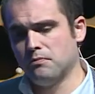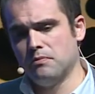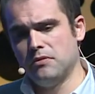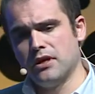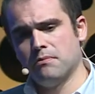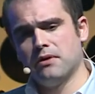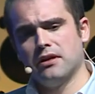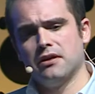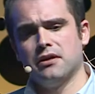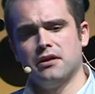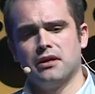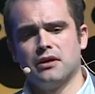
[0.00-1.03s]
The
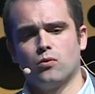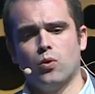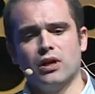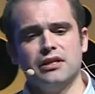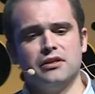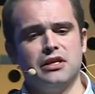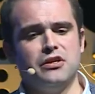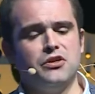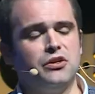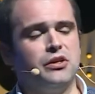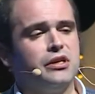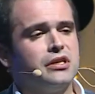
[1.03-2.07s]
uh, quality
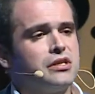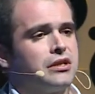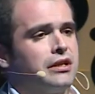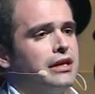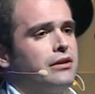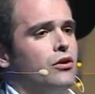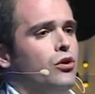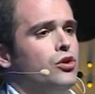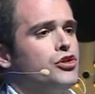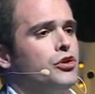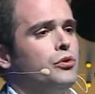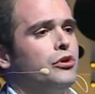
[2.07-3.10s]
engineers can
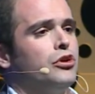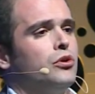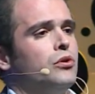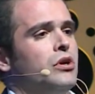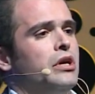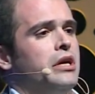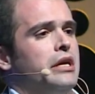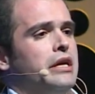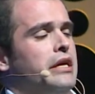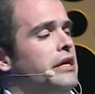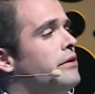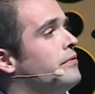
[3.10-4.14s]
also know
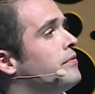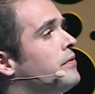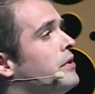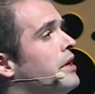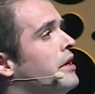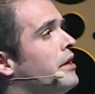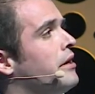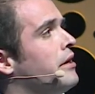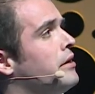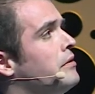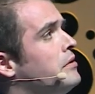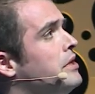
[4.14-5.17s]
if
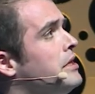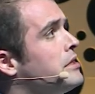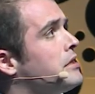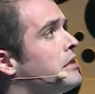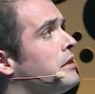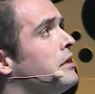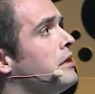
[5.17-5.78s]
uh, these